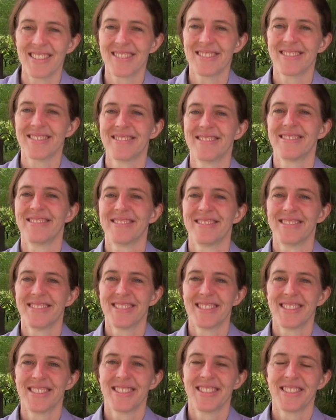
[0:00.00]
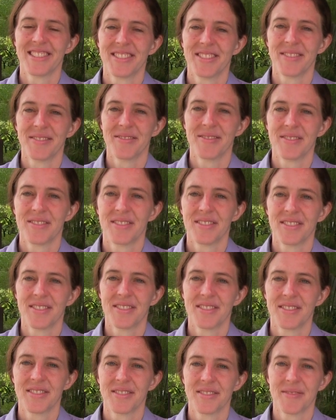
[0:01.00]
Uh, you know that kind of
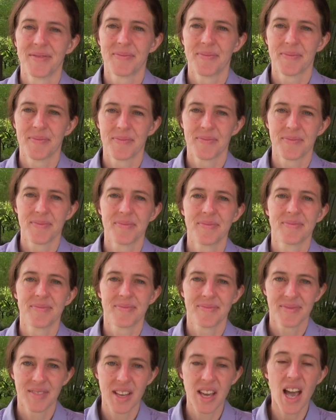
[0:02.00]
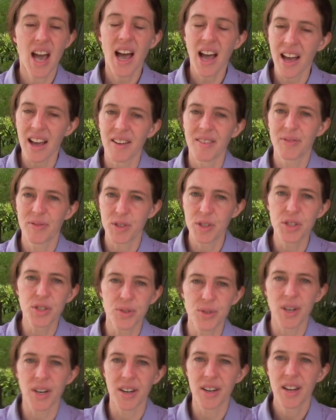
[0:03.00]
issue. Yeah, so, for yeah.
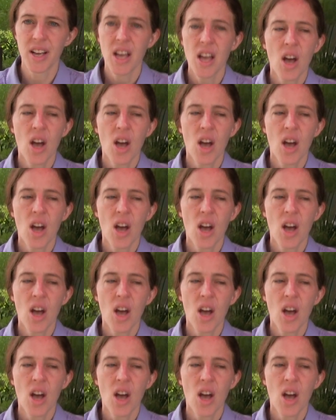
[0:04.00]
sure.